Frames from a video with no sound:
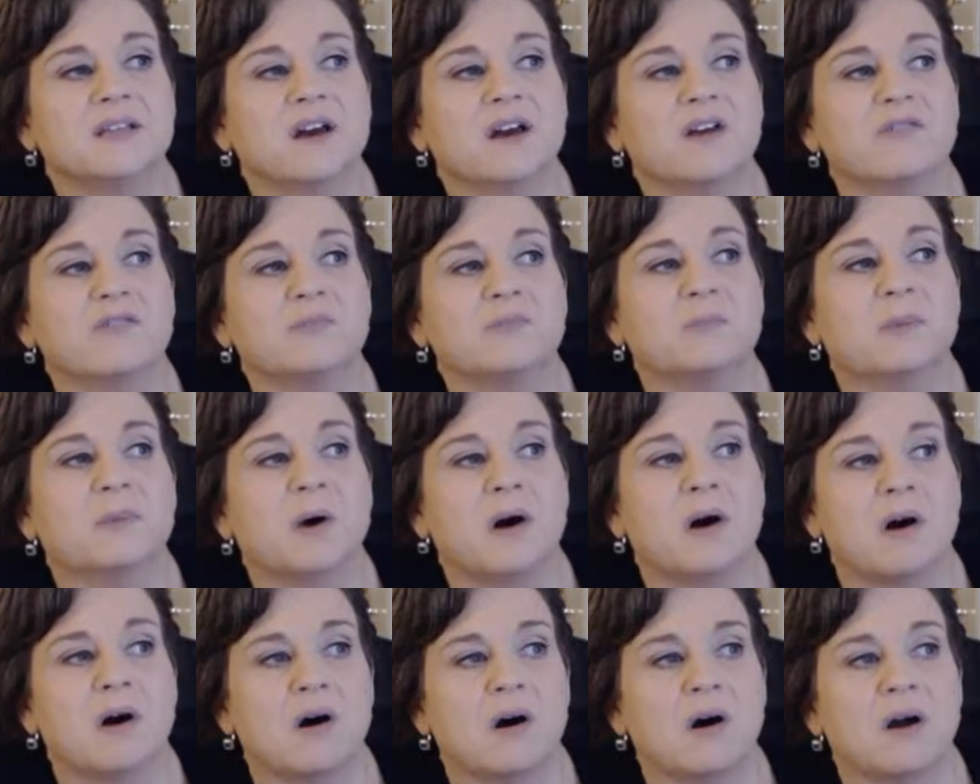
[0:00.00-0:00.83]
of
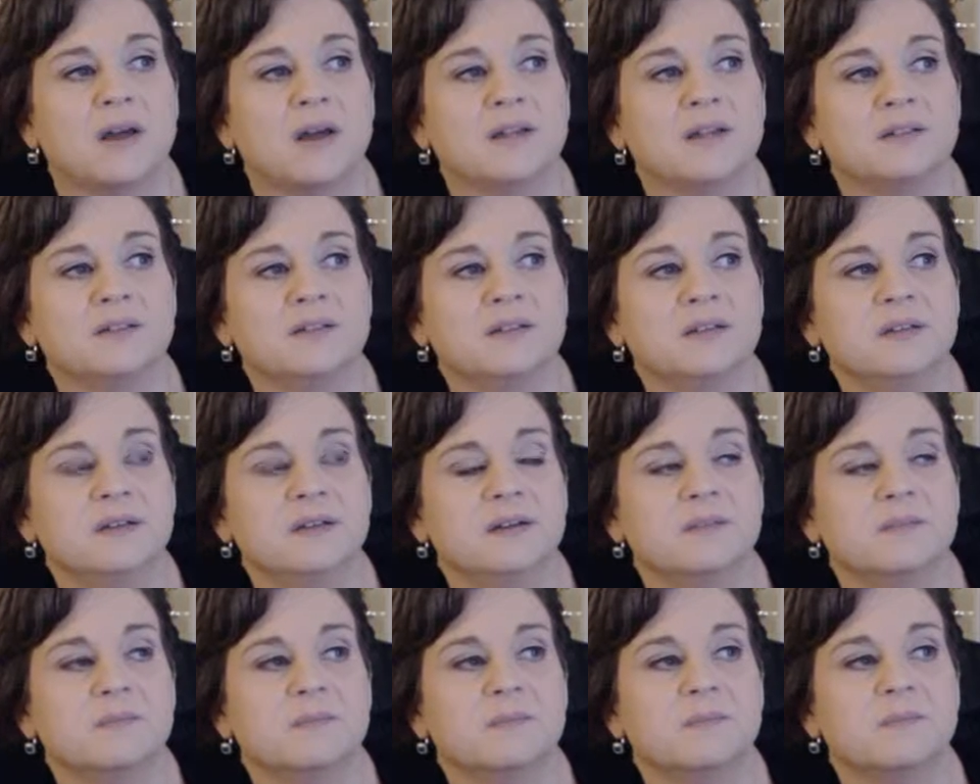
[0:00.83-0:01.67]
bond
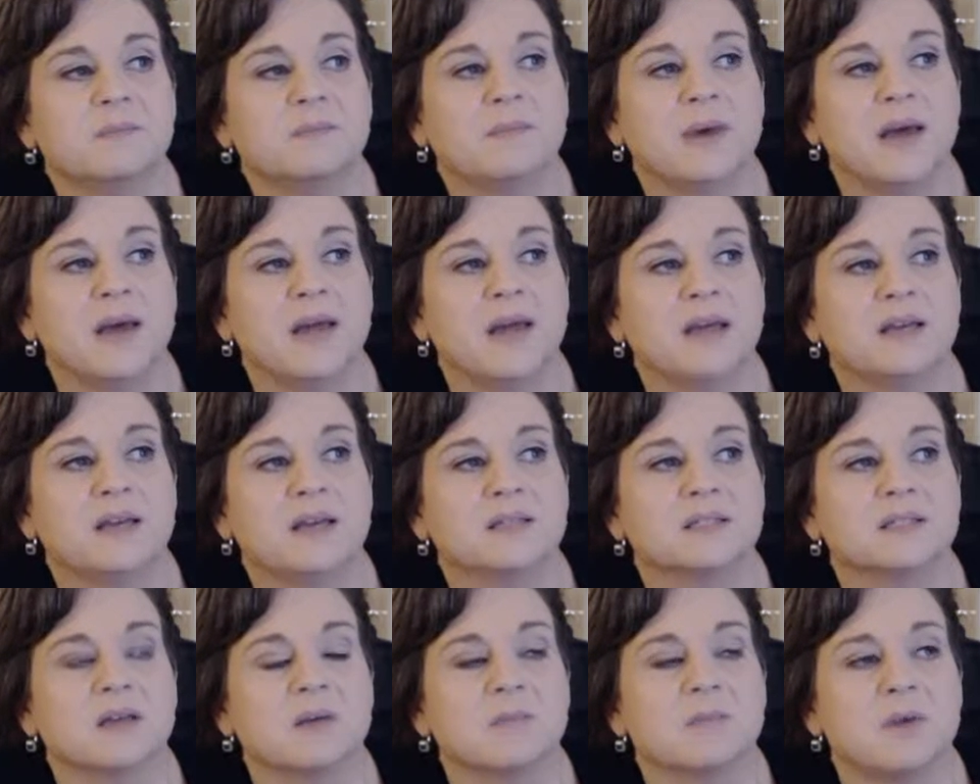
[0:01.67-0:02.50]

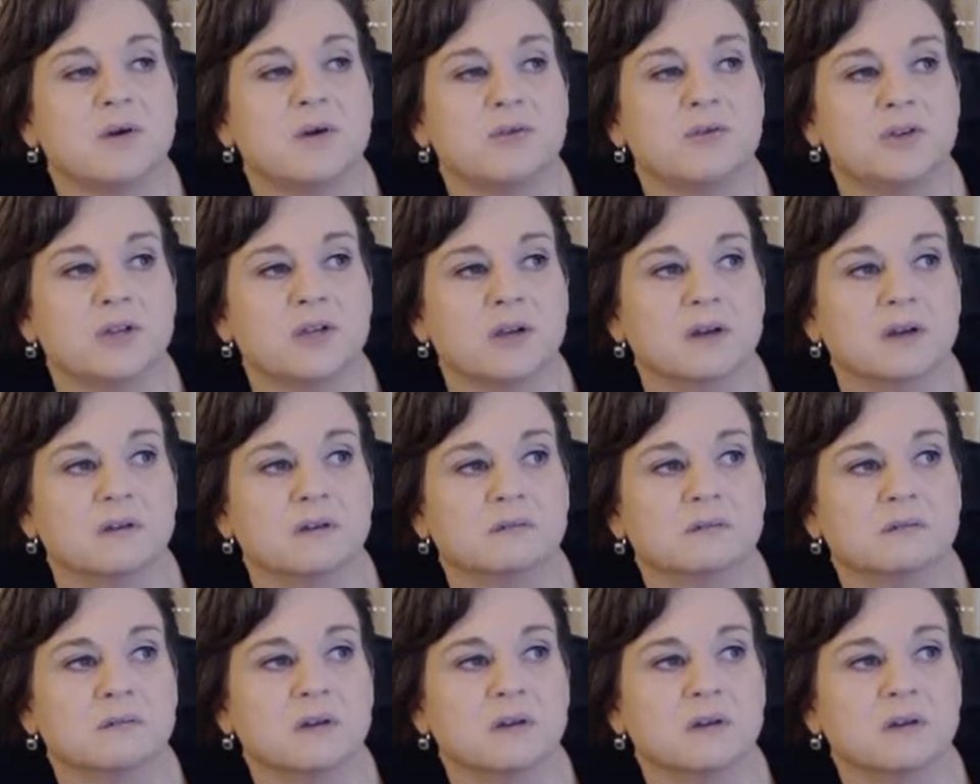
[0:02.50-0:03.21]
makes ammonia.